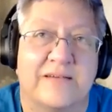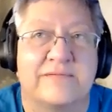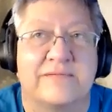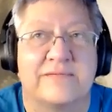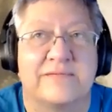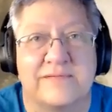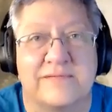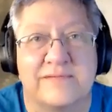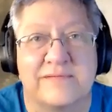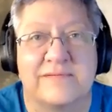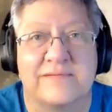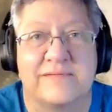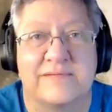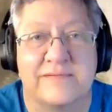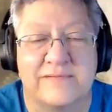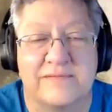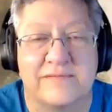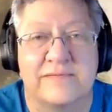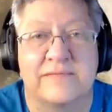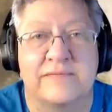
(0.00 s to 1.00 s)

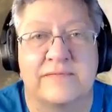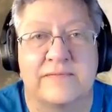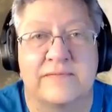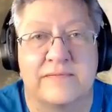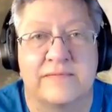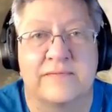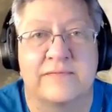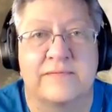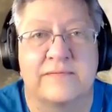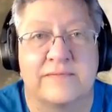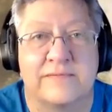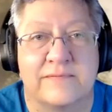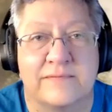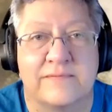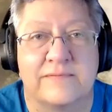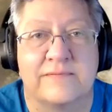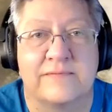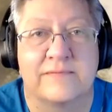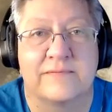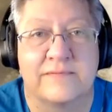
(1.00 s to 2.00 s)

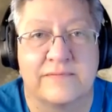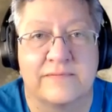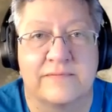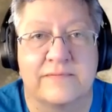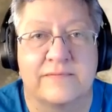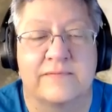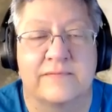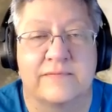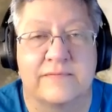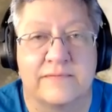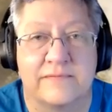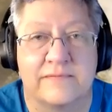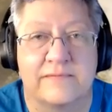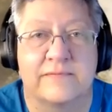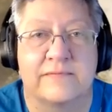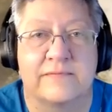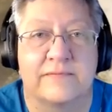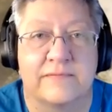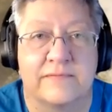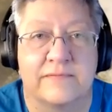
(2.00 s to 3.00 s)

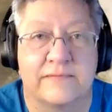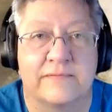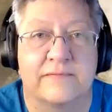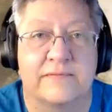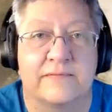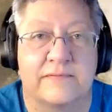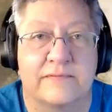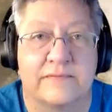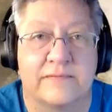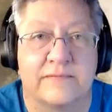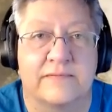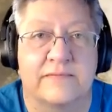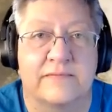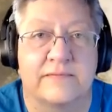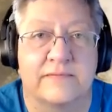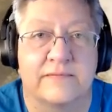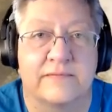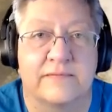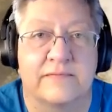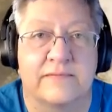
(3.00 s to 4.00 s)

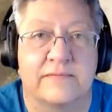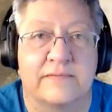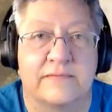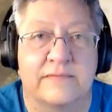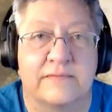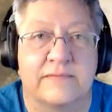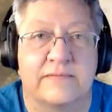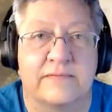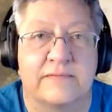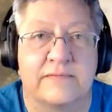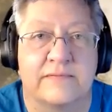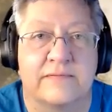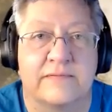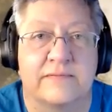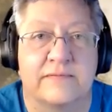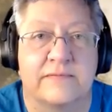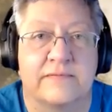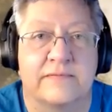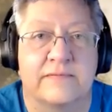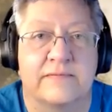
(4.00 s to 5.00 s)

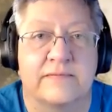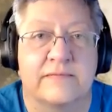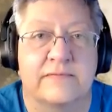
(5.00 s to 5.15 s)
The person shown says nothing.